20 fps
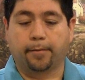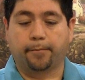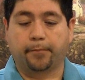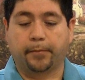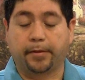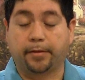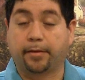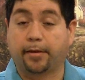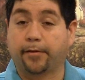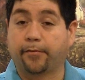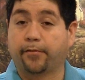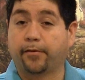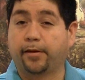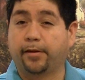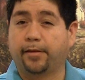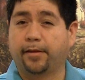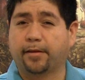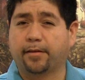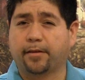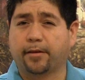it
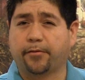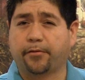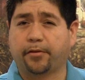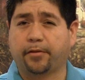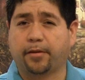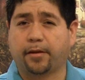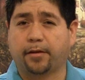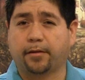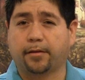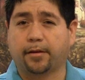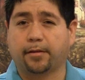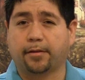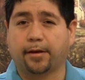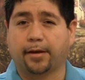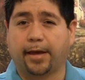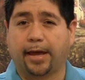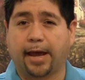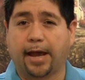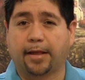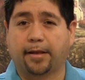definitely does everything that the
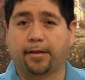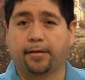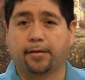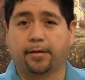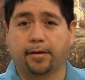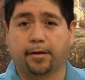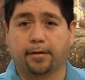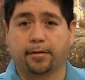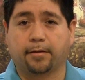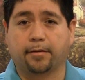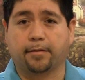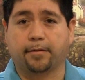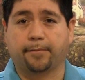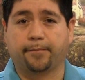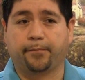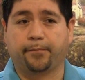Canon does.